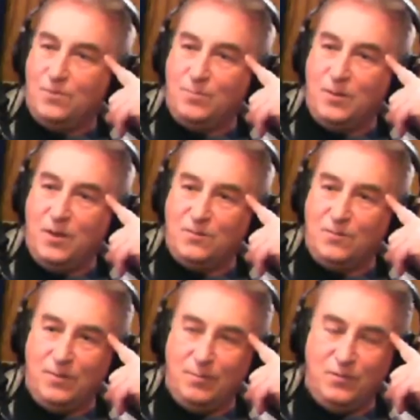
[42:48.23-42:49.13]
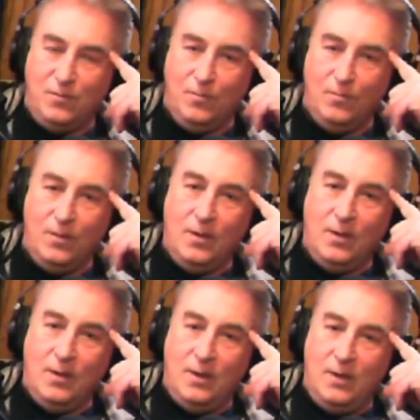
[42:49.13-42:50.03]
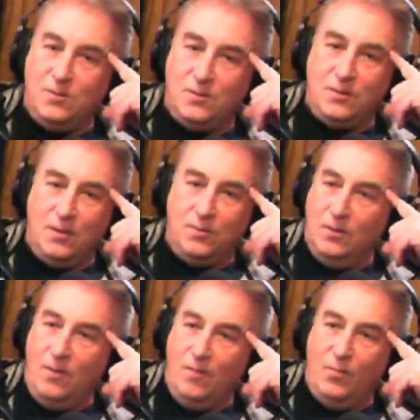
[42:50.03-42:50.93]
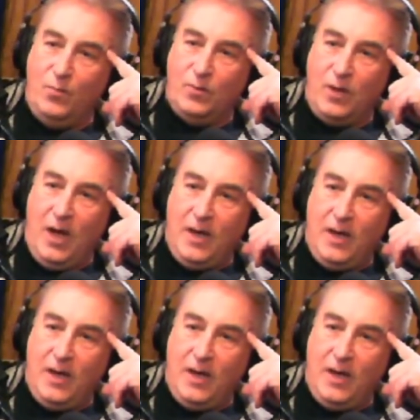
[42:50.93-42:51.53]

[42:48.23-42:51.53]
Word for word: gigs with him too. He's just such a lovable guy.